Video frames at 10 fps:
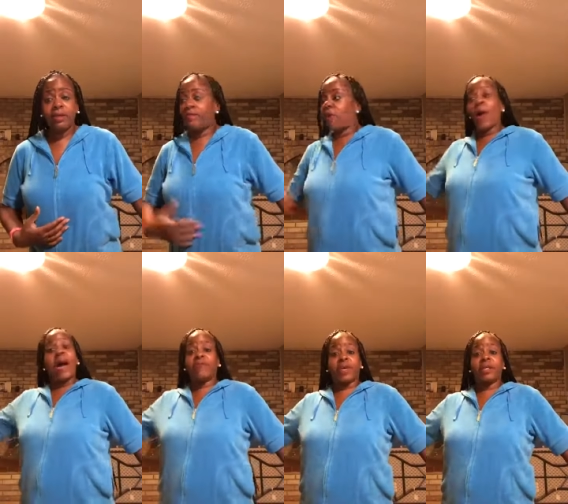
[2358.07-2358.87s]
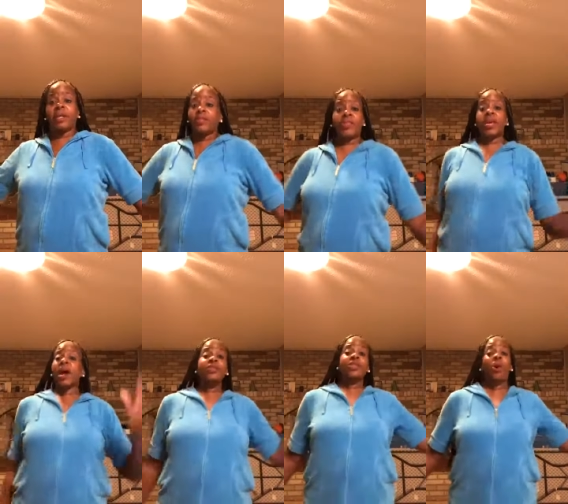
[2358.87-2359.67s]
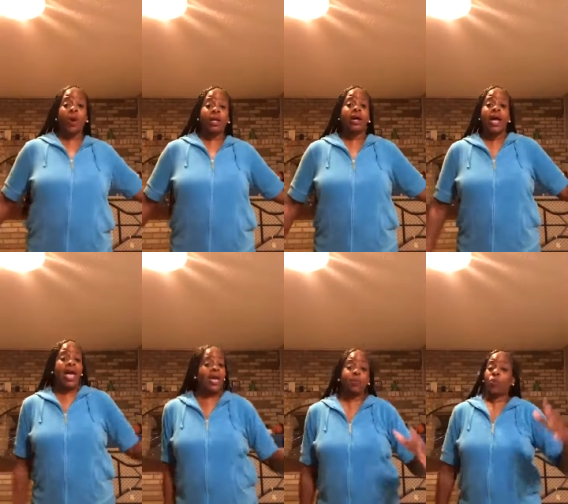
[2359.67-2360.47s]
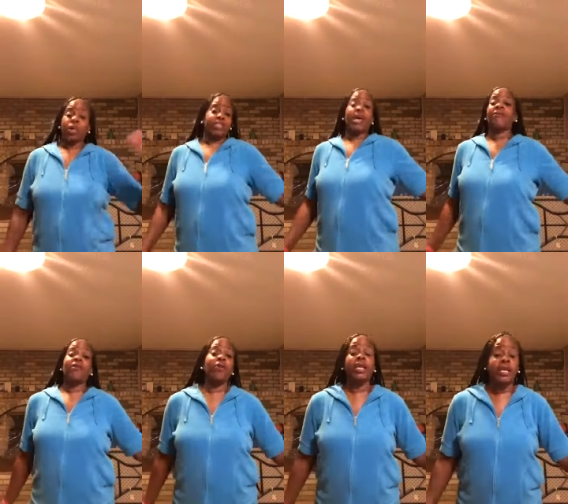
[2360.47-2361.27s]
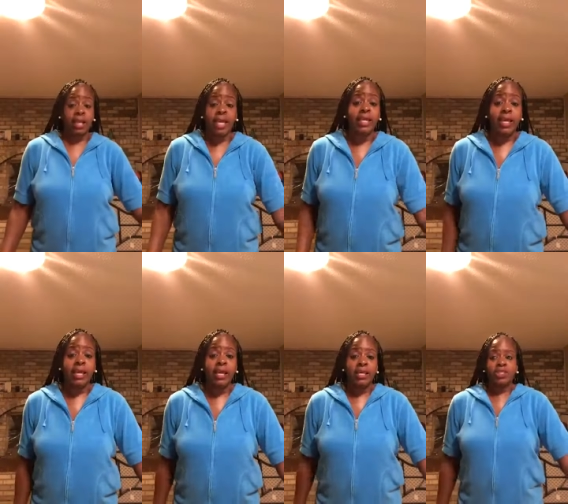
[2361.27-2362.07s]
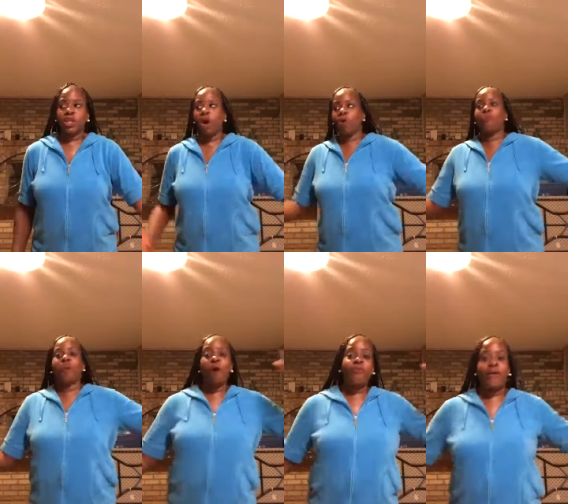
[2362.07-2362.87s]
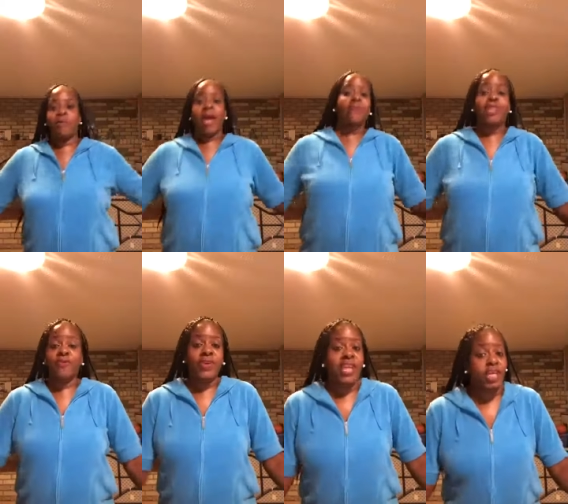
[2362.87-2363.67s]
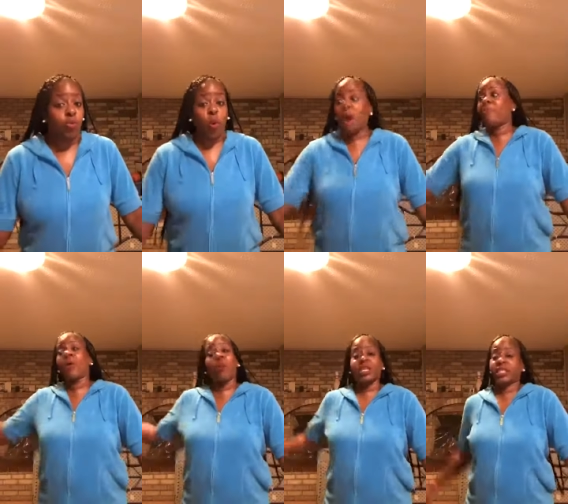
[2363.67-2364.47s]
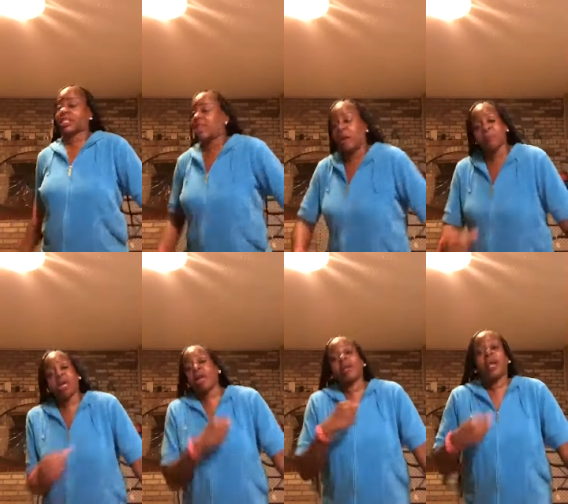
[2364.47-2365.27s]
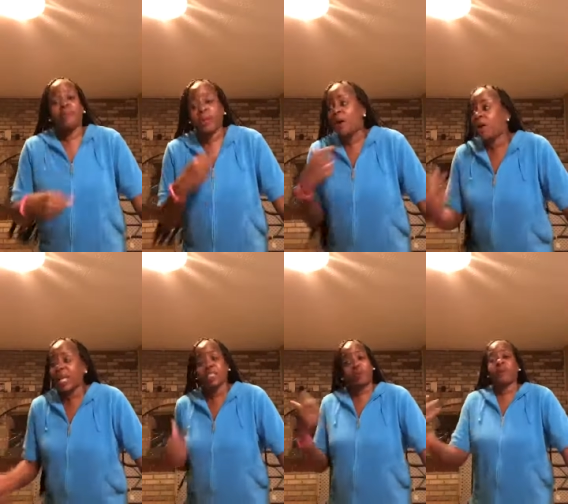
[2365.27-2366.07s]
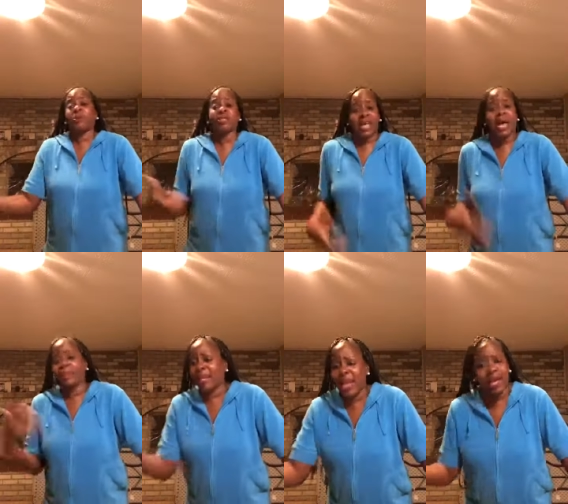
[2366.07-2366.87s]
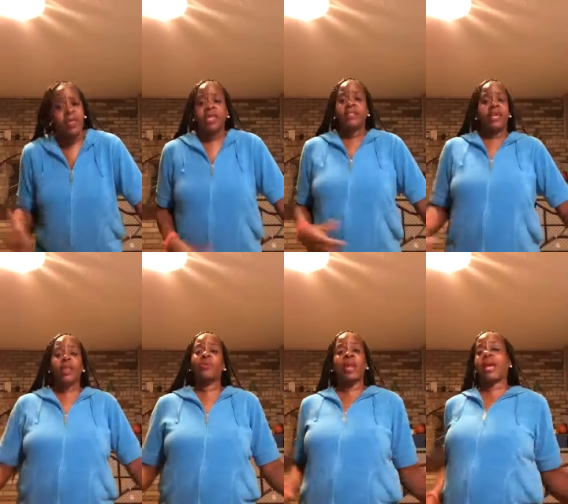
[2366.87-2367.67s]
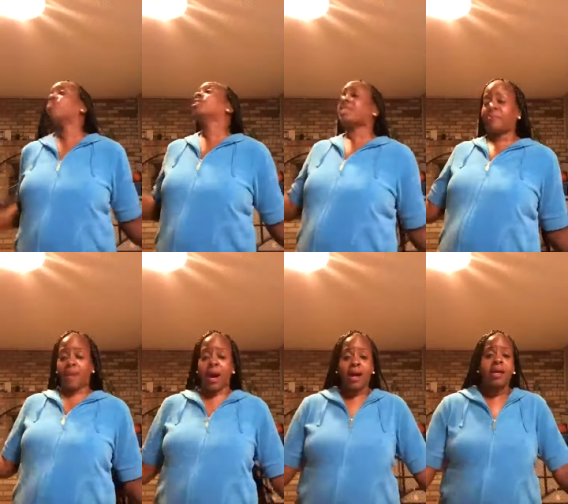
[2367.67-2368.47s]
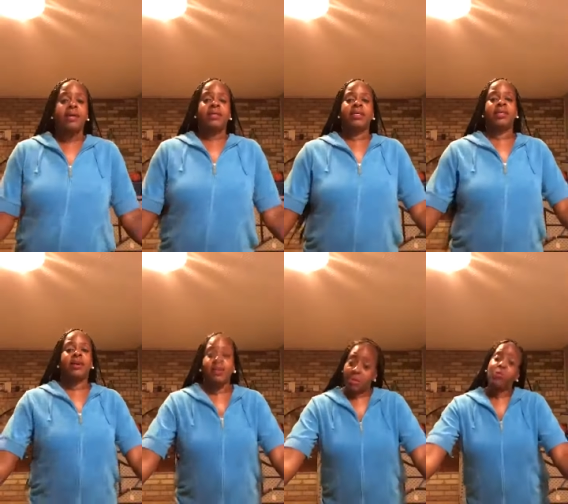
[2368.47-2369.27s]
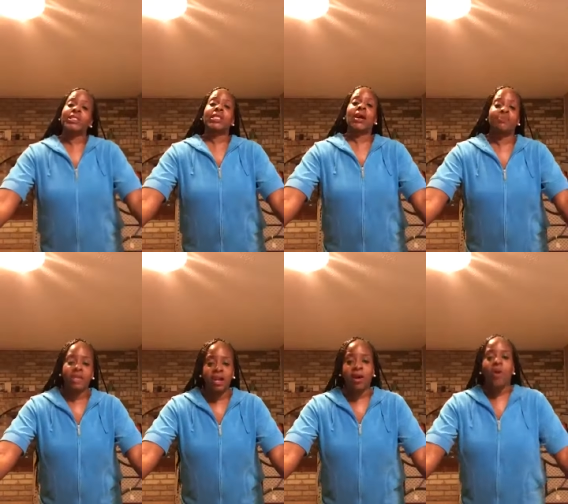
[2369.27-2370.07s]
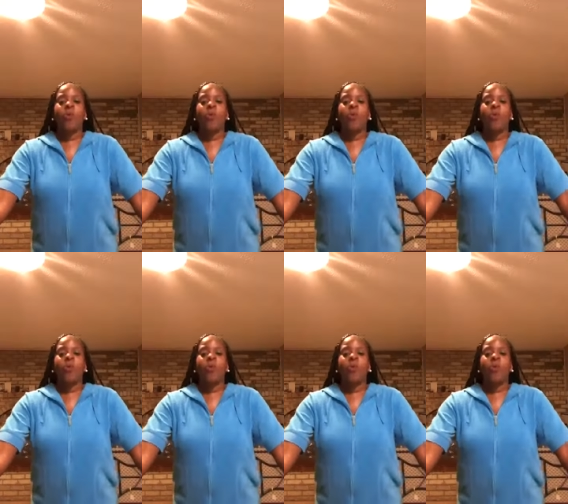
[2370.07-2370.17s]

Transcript: forever. The other daughter had, was never really clingy. So both of them have different needs. One may want to just come cuddle up and all that and spend more time and laugh. The other one like, what's up, mom? You know, I mean, what's up? You know,